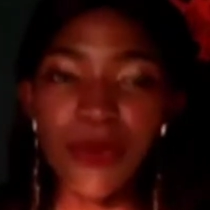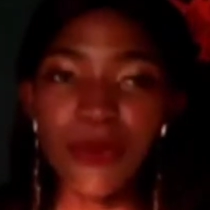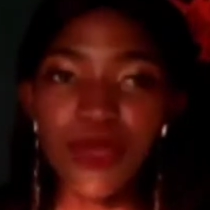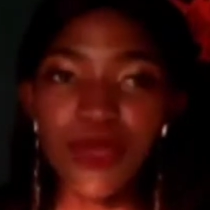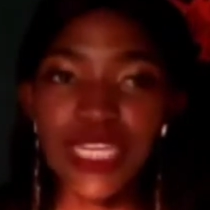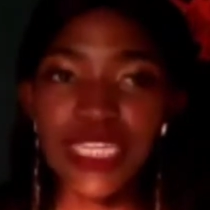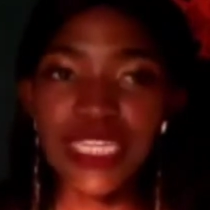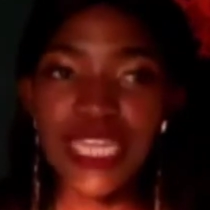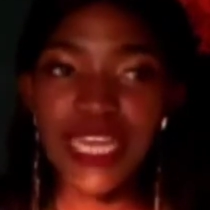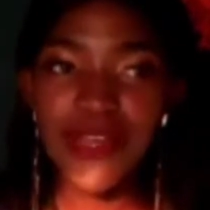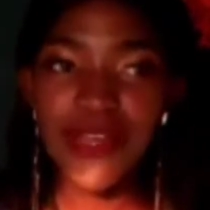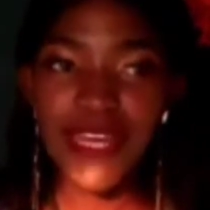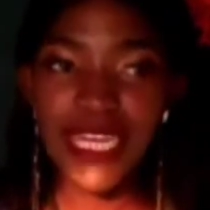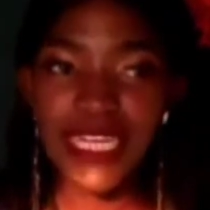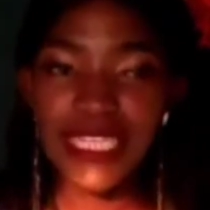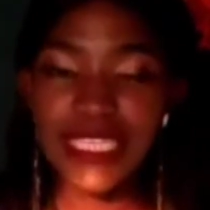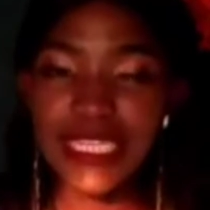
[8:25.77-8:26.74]

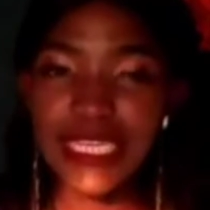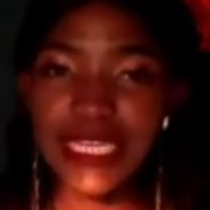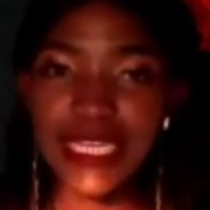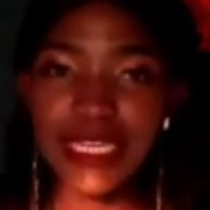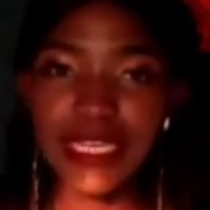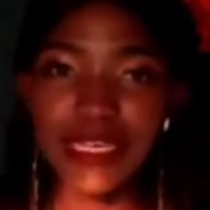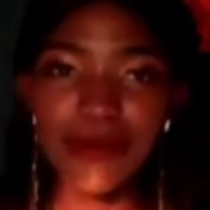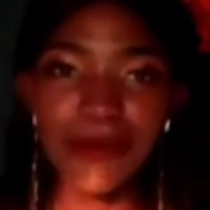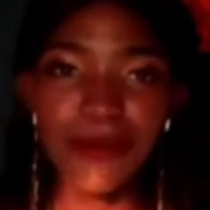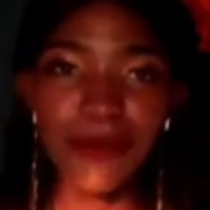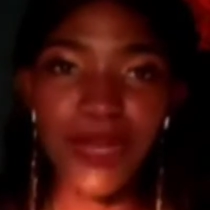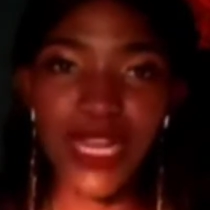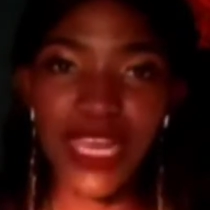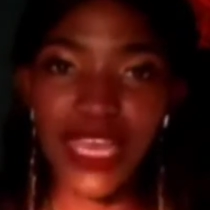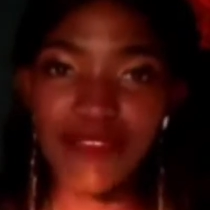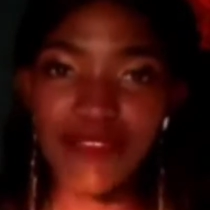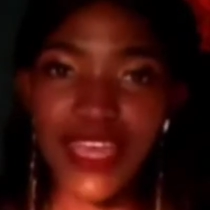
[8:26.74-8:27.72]
redirecting
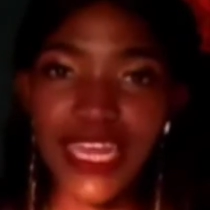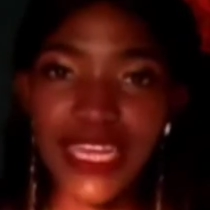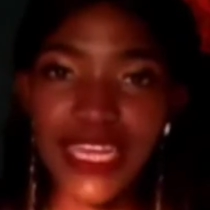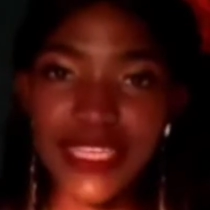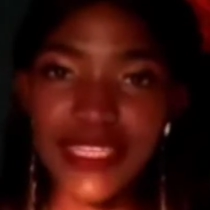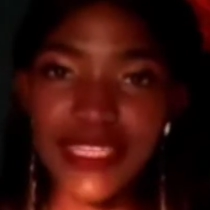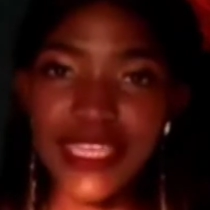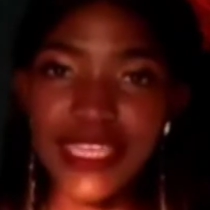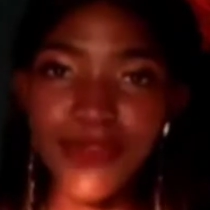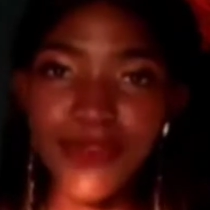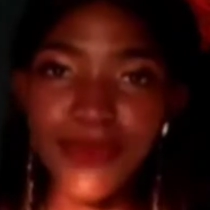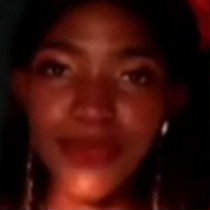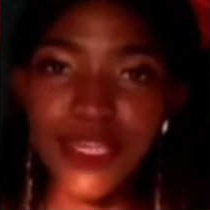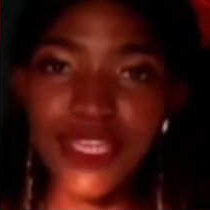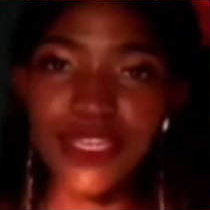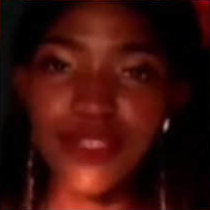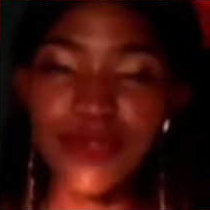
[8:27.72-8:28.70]
whatever it is they're
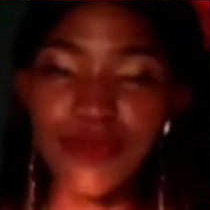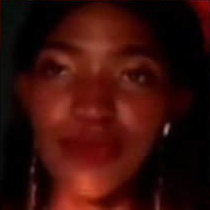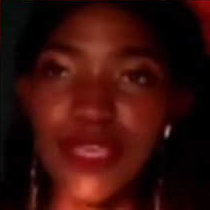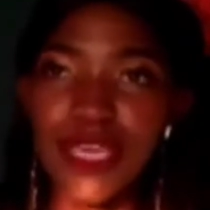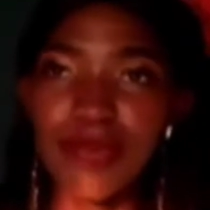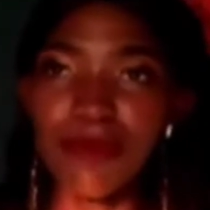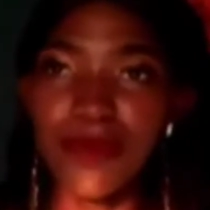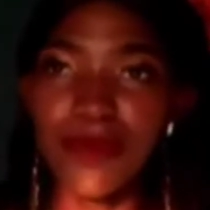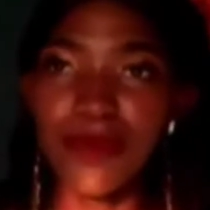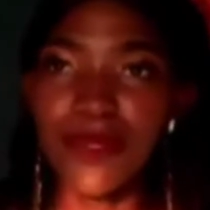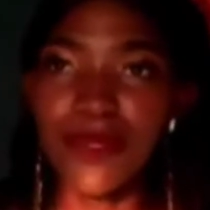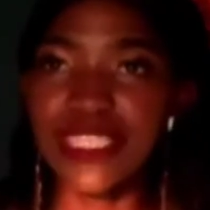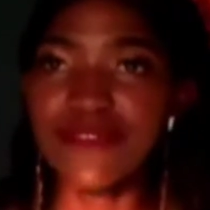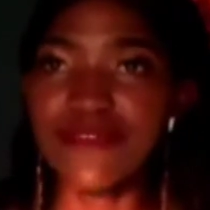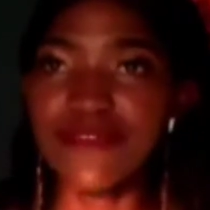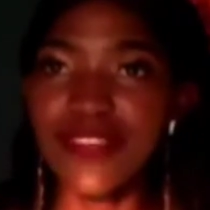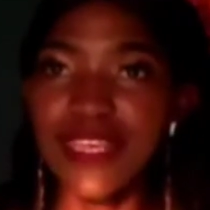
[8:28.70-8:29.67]
doing to be a
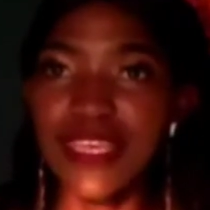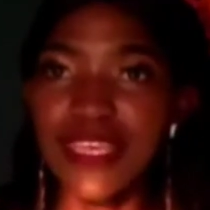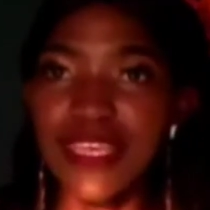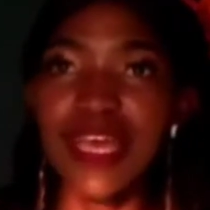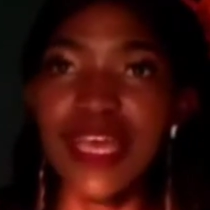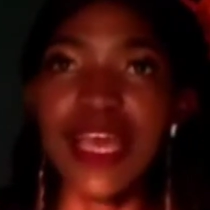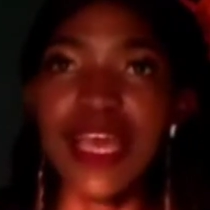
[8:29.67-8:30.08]
positive thing.